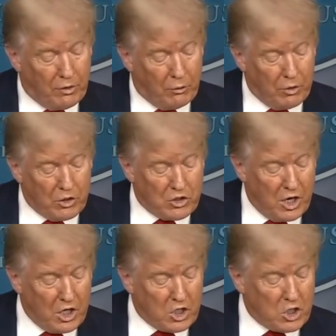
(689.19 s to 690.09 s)
They're in
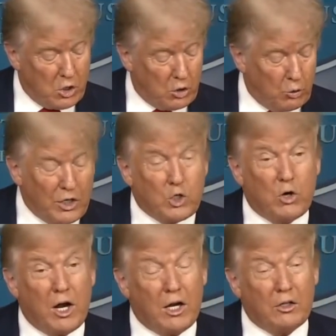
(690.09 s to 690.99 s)
stage three
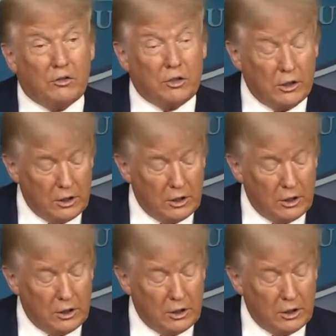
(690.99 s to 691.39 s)
trials.